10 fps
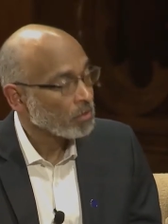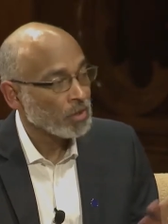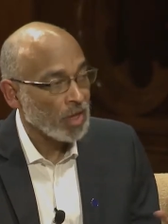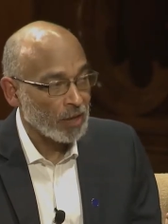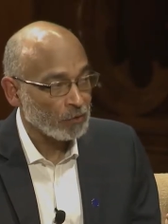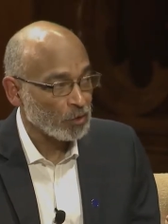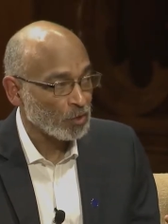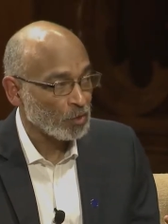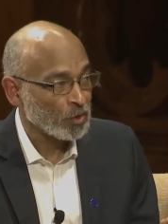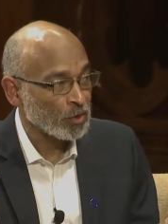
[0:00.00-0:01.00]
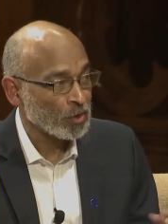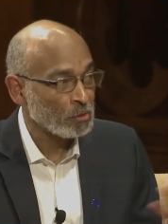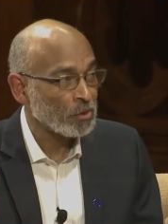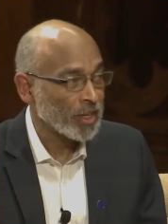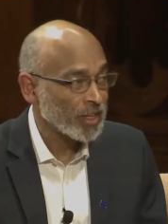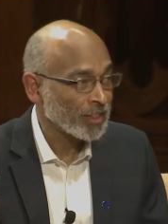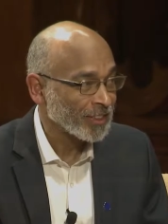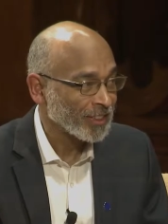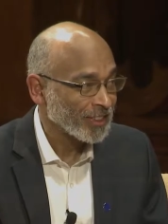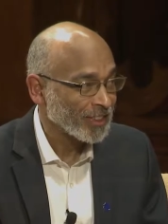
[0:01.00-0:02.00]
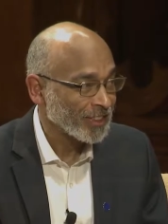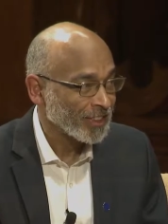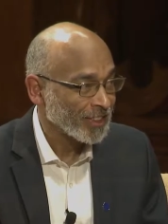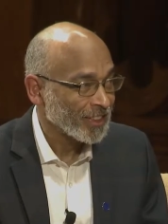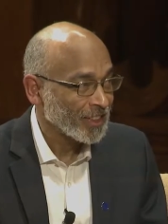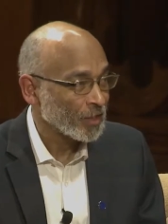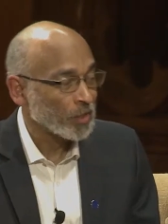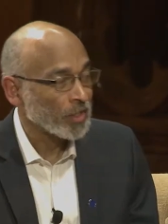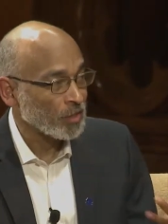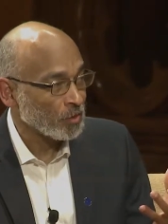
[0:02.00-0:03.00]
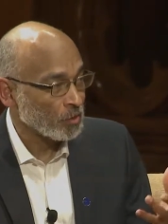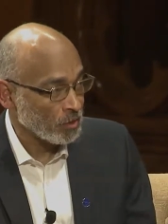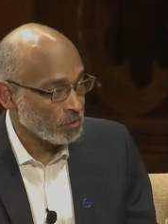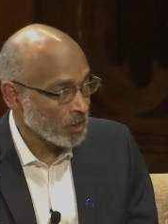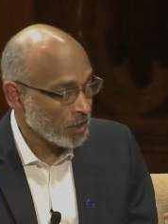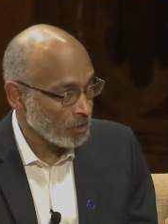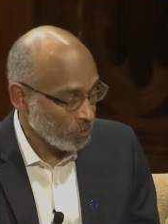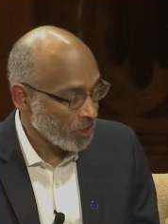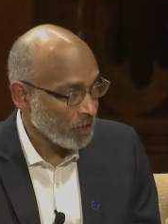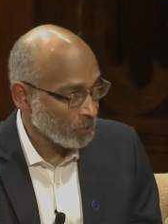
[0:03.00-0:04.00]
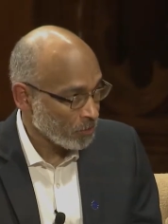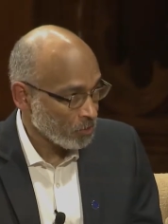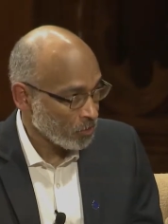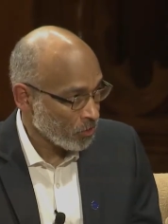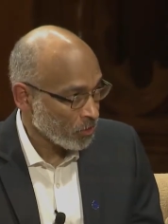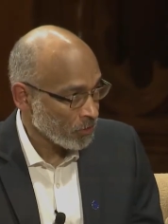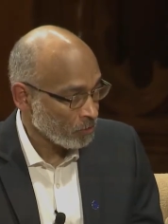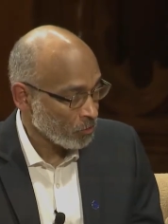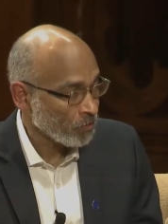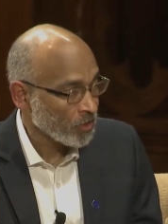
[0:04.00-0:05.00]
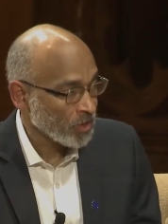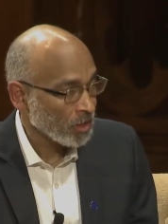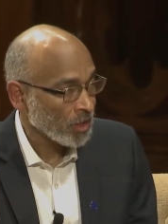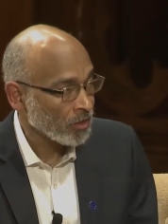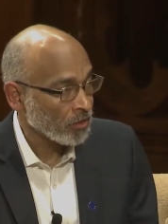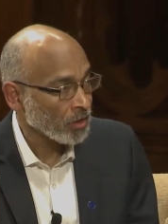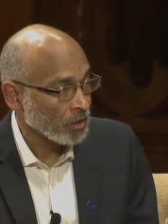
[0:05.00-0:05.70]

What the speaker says: have to use the word, the brain, in a way that would be perhaps more physiologic.